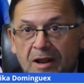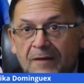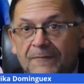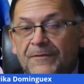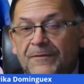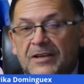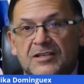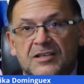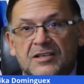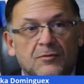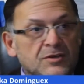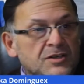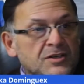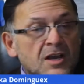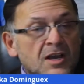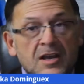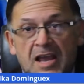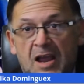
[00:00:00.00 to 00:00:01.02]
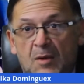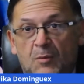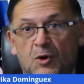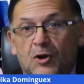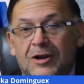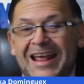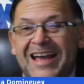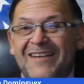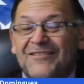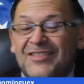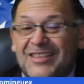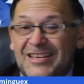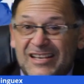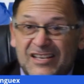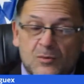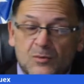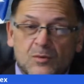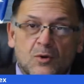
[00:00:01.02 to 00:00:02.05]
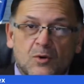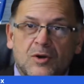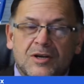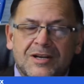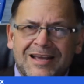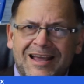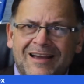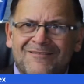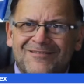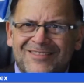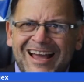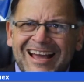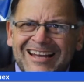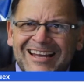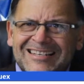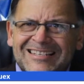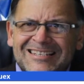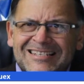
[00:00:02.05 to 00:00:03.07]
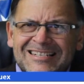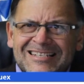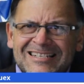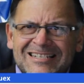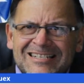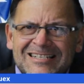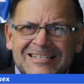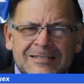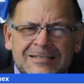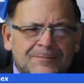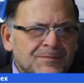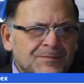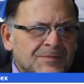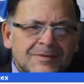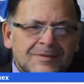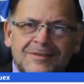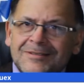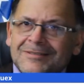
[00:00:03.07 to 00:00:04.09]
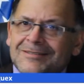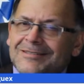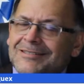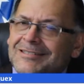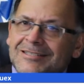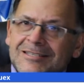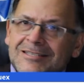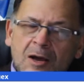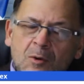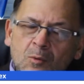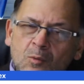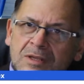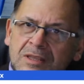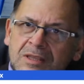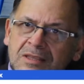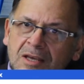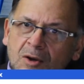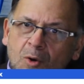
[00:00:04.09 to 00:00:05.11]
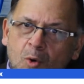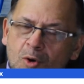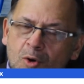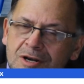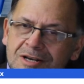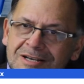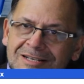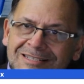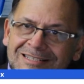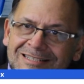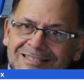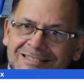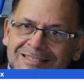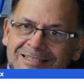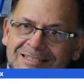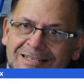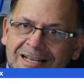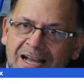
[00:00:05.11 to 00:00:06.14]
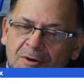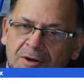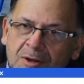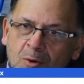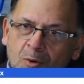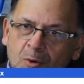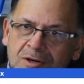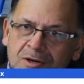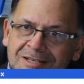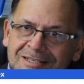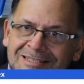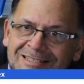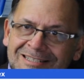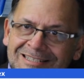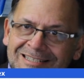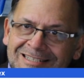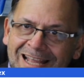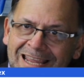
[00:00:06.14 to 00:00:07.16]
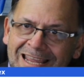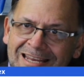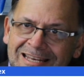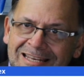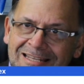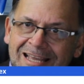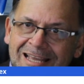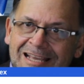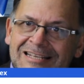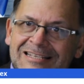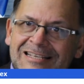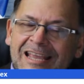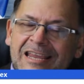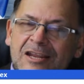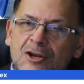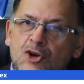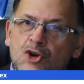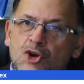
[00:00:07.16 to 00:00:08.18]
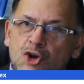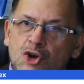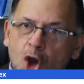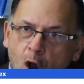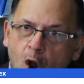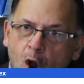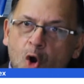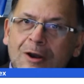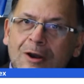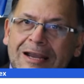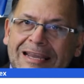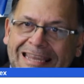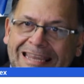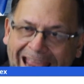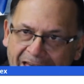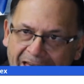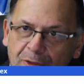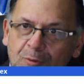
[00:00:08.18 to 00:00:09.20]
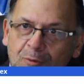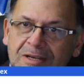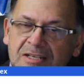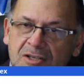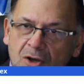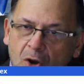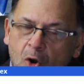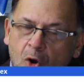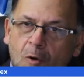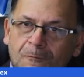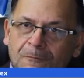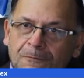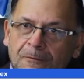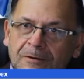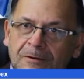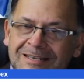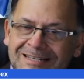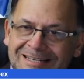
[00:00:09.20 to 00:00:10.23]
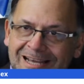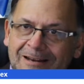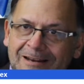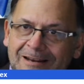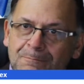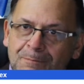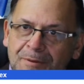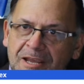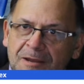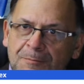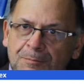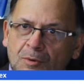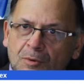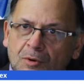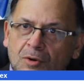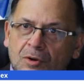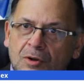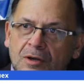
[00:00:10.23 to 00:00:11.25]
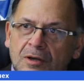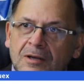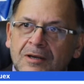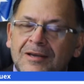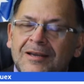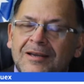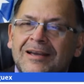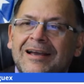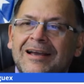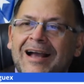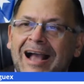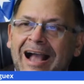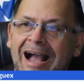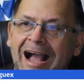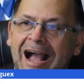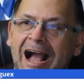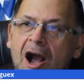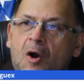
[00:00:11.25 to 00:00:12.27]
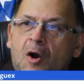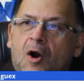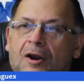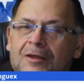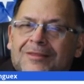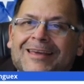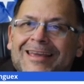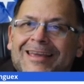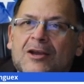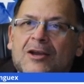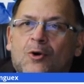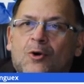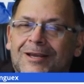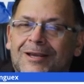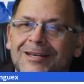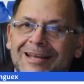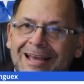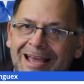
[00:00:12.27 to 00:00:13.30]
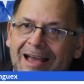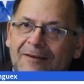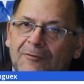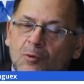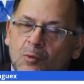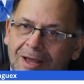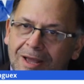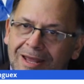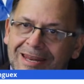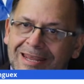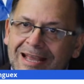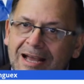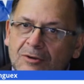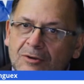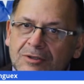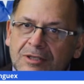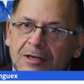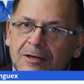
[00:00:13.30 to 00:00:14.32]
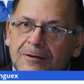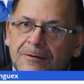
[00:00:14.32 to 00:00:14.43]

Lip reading: face coverings and we're going to have this and we're going to have that. It's not what the county ordinance state. They say no gatherings over 10 people. How are they going to have a wedding out there?